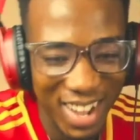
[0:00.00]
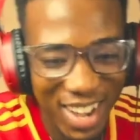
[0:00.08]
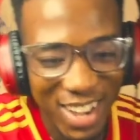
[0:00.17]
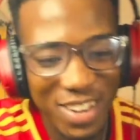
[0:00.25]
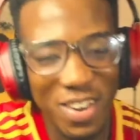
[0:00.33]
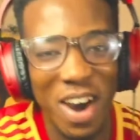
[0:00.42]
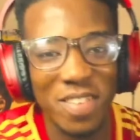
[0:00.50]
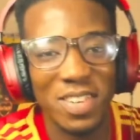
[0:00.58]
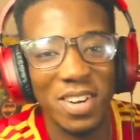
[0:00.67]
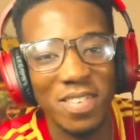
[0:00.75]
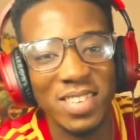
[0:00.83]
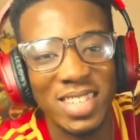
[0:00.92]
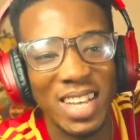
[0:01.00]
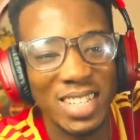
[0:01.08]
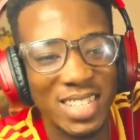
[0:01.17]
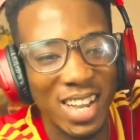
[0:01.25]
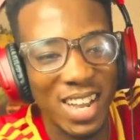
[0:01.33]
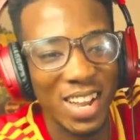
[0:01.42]
Y'all have a lovely day.
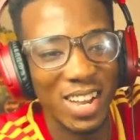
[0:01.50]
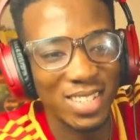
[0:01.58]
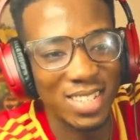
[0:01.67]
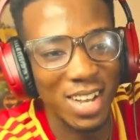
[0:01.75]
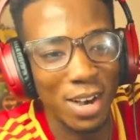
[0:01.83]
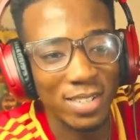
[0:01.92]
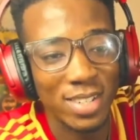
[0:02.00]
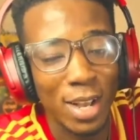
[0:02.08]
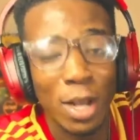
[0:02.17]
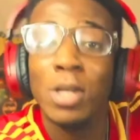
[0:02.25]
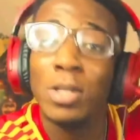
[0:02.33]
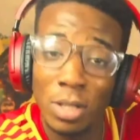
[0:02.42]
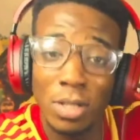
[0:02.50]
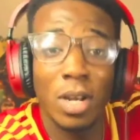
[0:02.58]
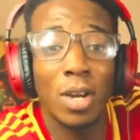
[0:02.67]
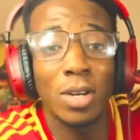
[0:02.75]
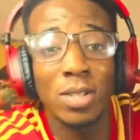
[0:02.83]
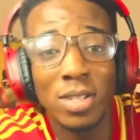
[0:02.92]
Take care of yourselves.
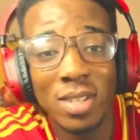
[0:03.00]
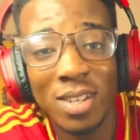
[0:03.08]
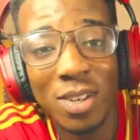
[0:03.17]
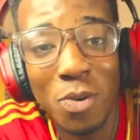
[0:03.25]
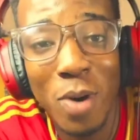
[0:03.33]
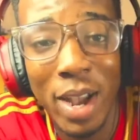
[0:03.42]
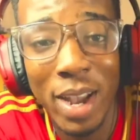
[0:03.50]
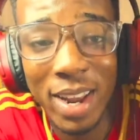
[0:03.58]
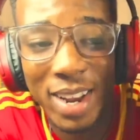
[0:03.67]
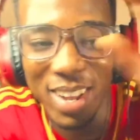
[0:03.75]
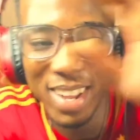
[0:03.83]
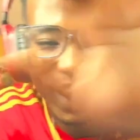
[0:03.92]
Toodles. Quite hate it.